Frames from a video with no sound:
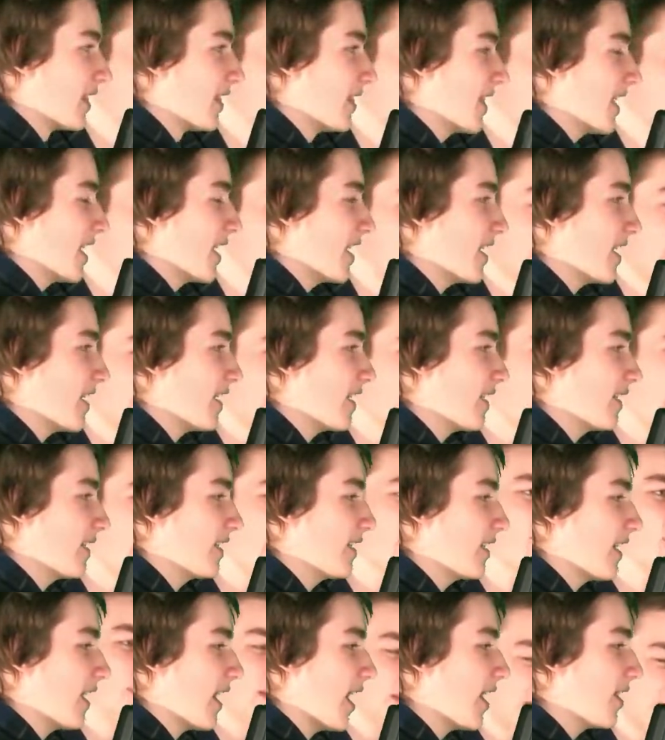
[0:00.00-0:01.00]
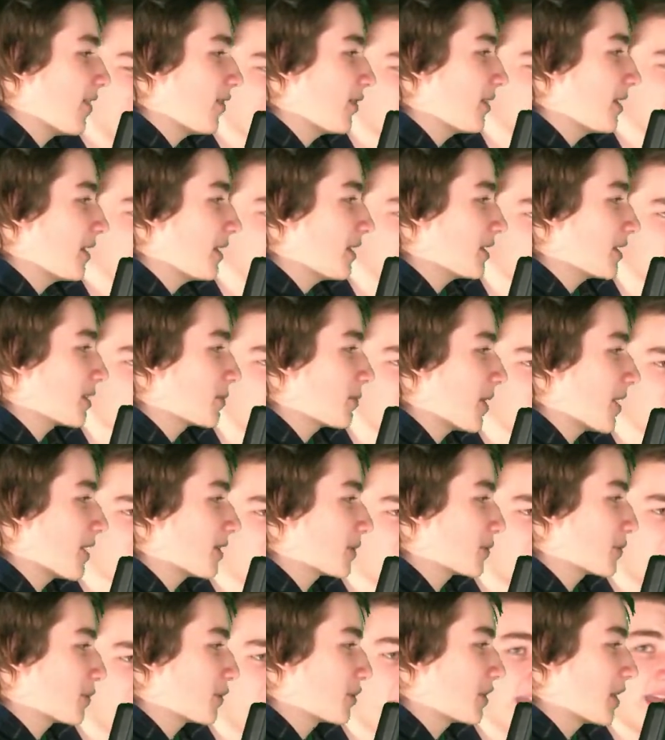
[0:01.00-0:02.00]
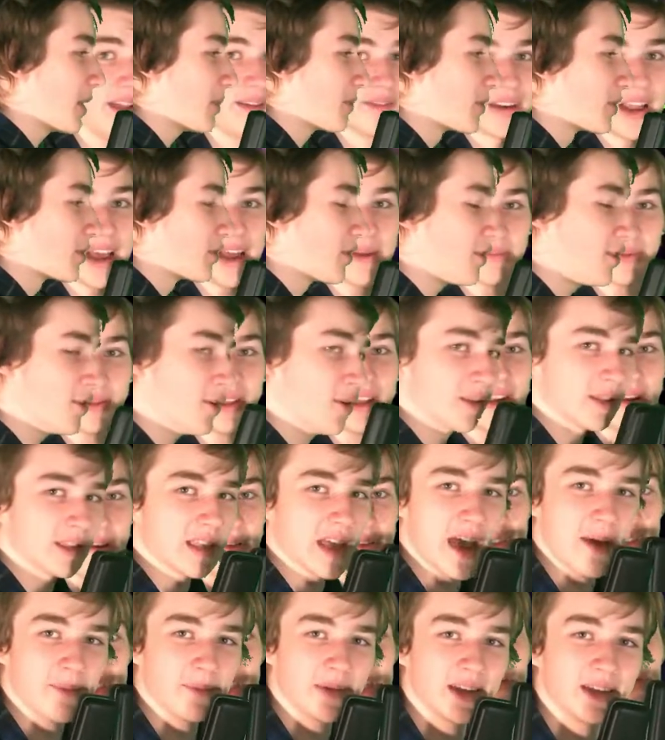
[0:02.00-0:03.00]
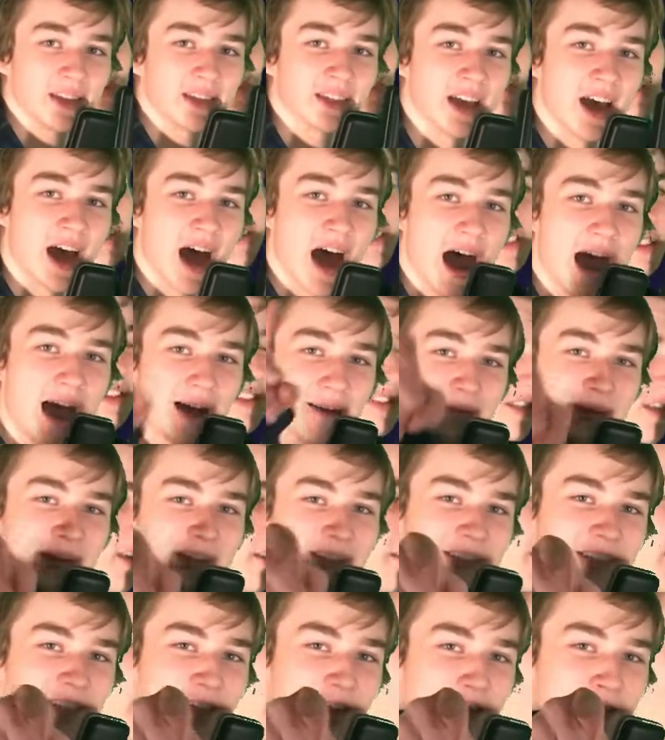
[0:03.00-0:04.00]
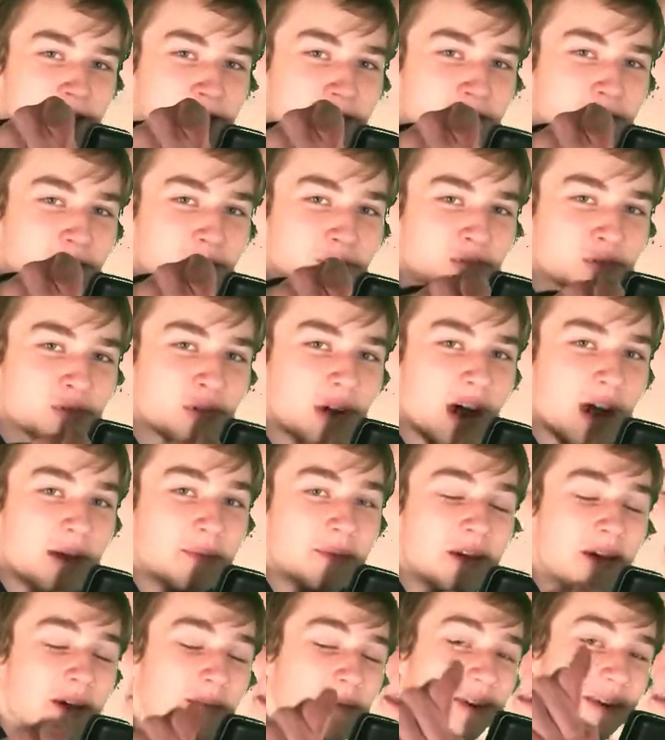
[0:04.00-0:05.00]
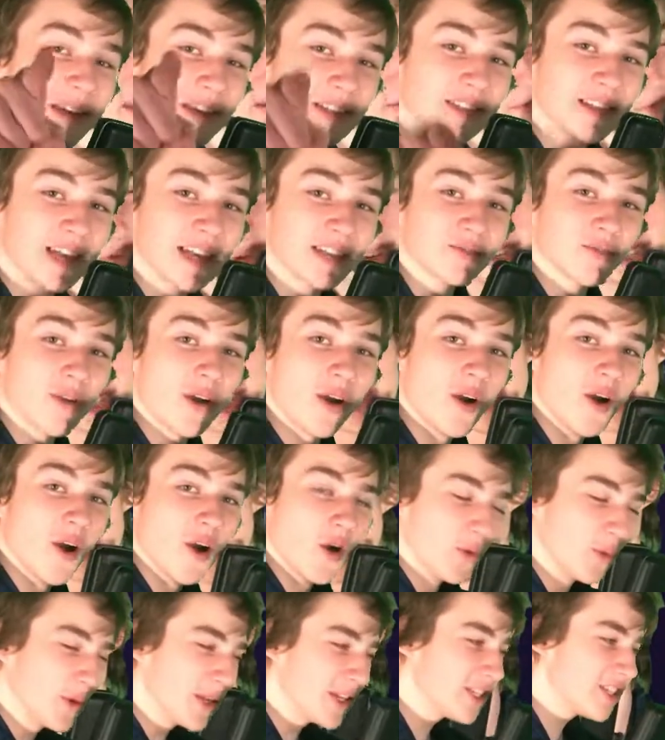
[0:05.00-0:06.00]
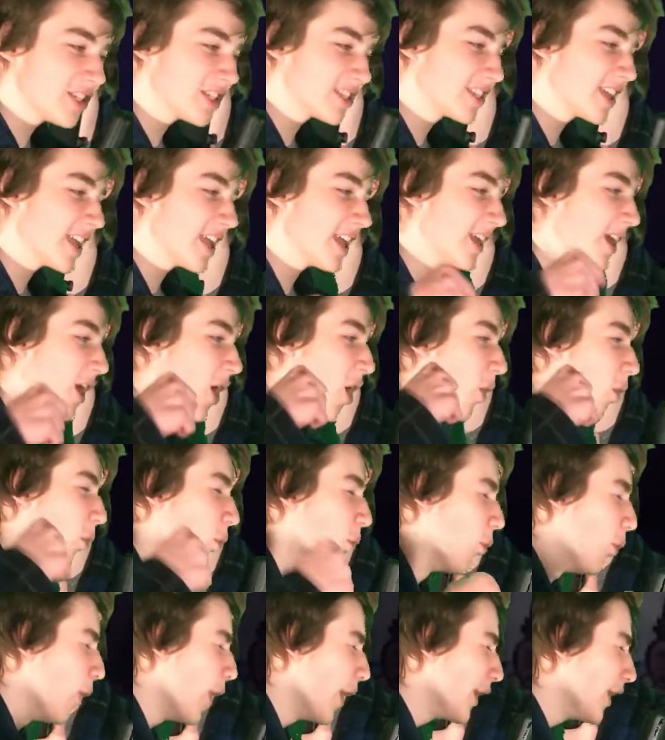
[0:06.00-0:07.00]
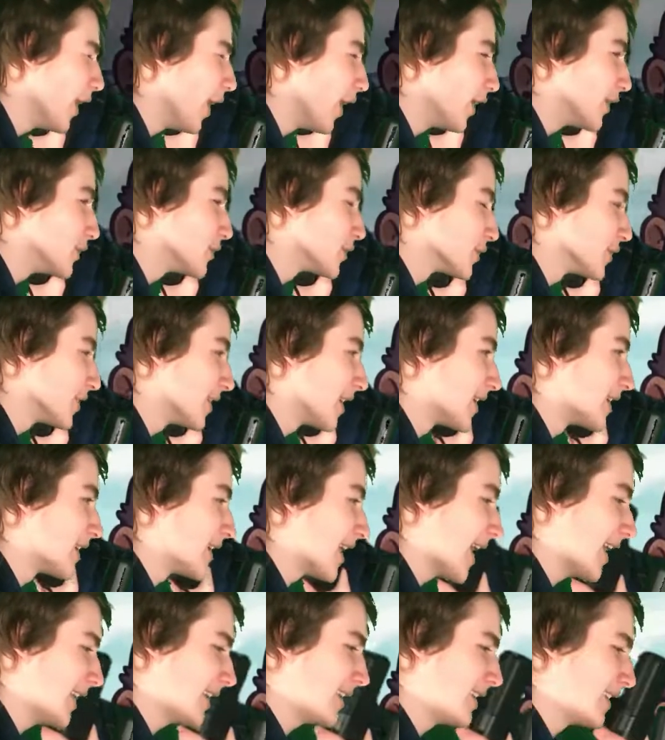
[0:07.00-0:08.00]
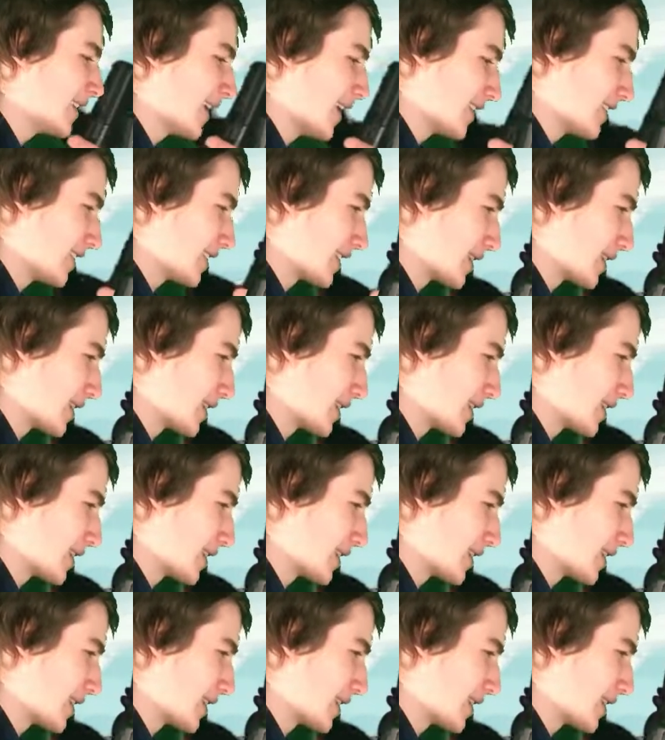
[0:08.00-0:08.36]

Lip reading: then I don't get sponsorships. So you know what that means? I'm gonna tell you to subscribe, because guess what? We just hit 199